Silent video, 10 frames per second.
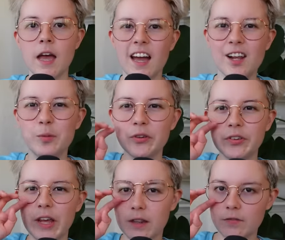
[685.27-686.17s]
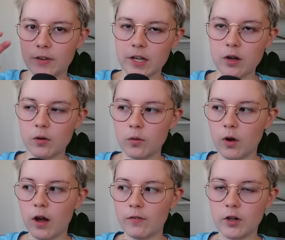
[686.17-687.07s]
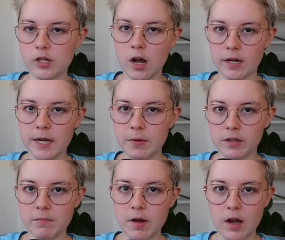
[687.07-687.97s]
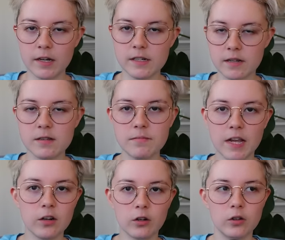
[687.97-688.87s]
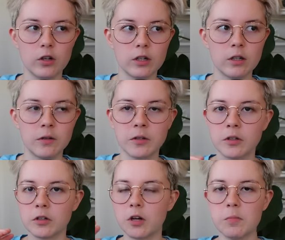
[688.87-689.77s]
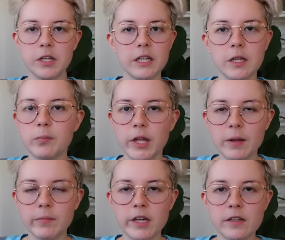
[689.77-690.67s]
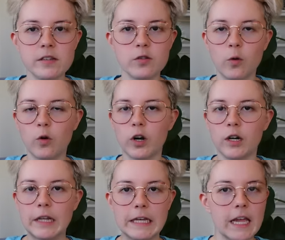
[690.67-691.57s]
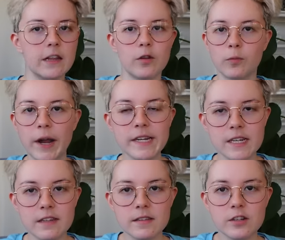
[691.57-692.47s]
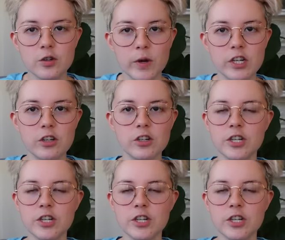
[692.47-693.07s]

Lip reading: And I will say, the video of her talking about the mug doesn't make her look completely blameless or like in the right in this situation.